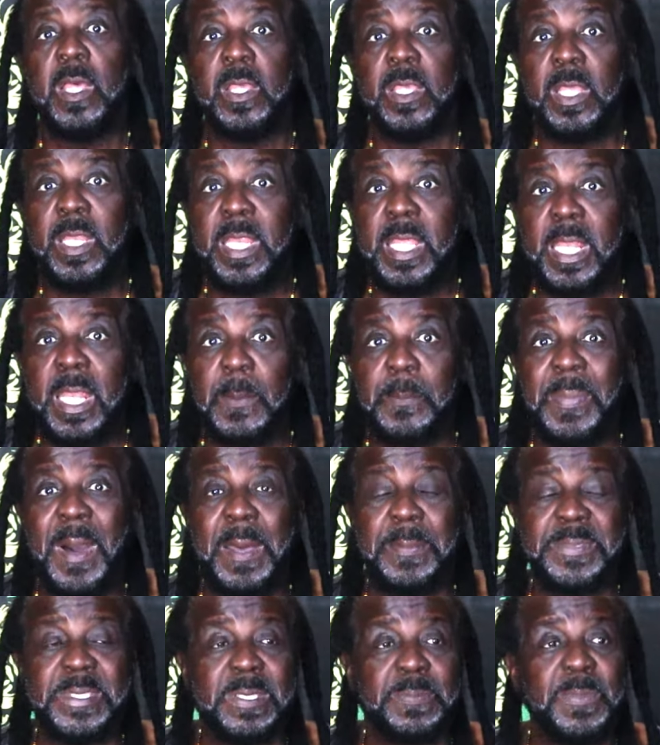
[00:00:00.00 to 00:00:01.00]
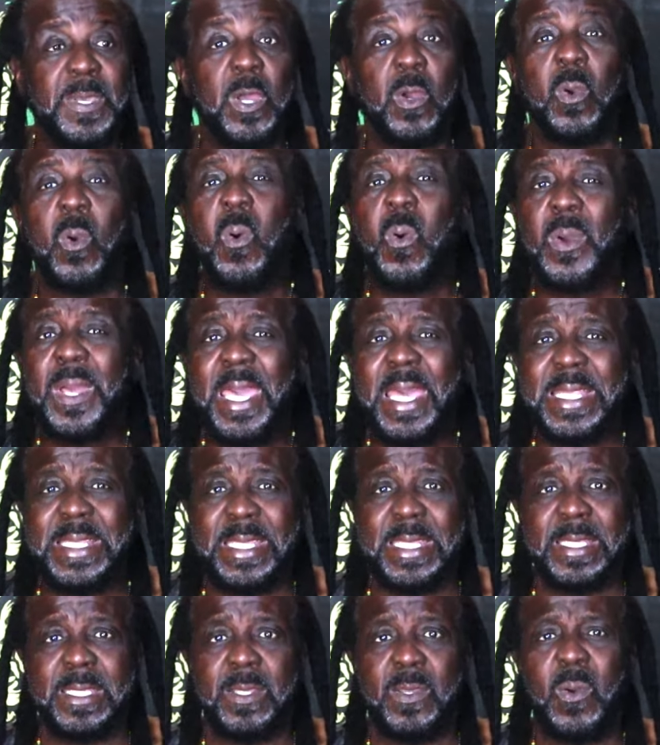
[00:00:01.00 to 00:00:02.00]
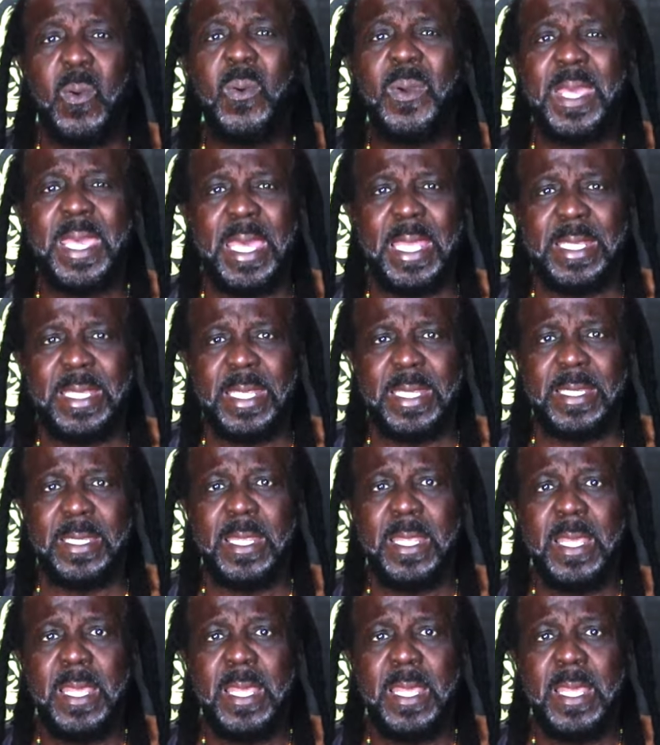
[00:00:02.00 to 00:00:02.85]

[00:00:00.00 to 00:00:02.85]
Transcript: You need a pap smear. Go get it. Go get it.